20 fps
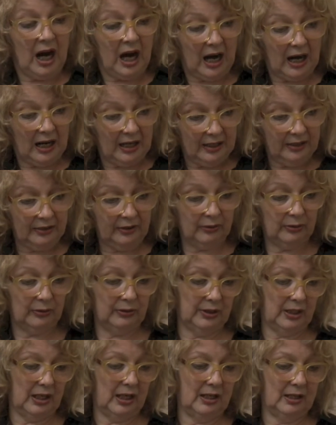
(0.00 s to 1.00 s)
I
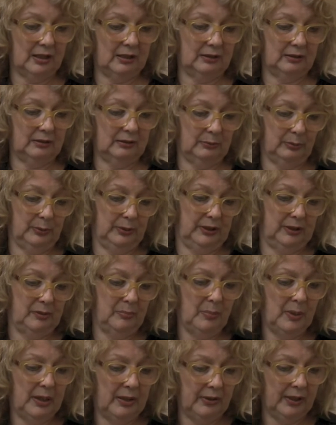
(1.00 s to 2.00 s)
thought art was
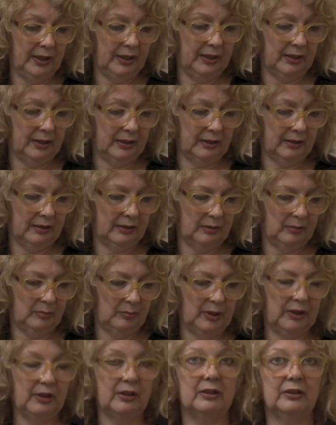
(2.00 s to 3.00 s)
American
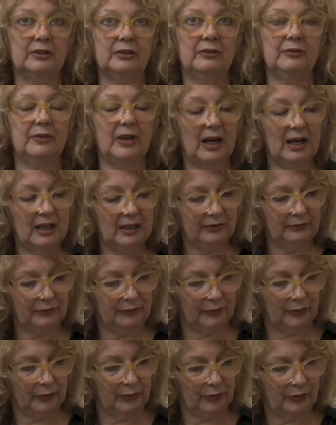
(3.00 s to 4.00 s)
because of
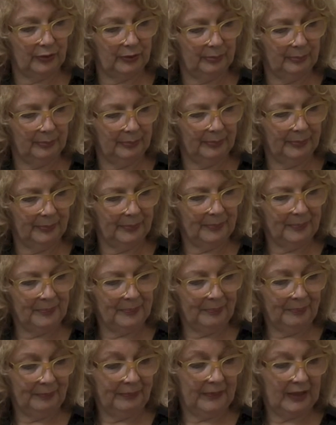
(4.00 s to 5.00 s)
Artforum.
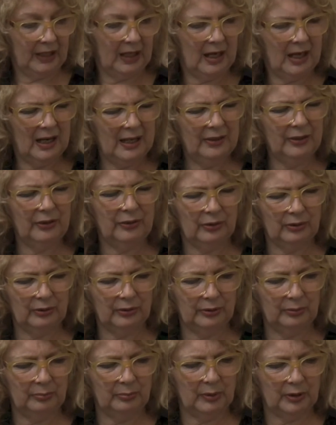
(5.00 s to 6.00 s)
I
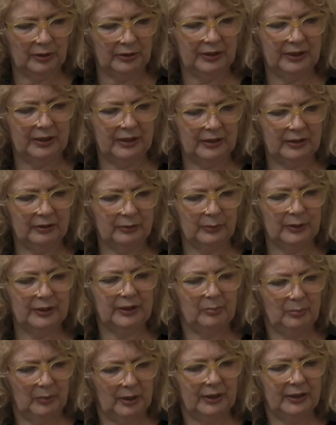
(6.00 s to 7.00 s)
thought Mondrian was
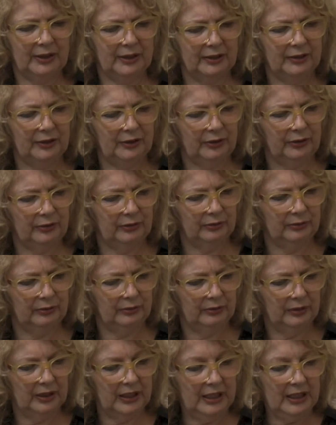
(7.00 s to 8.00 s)
American too
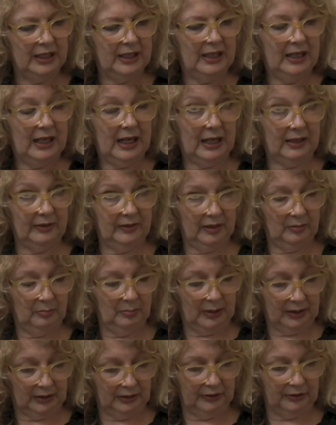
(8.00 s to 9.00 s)
and that
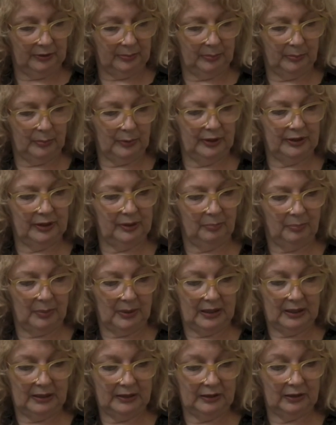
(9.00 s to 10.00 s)
Belgium was a
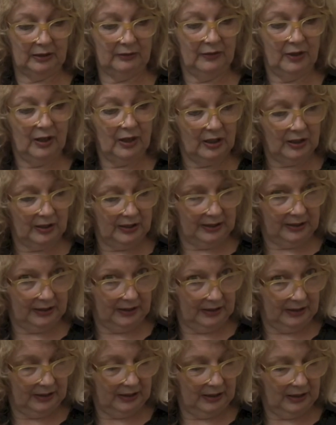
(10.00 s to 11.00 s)
part of
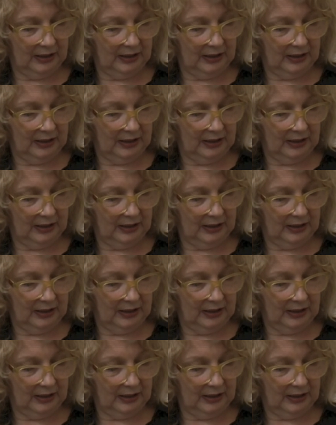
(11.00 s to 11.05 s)
Holland.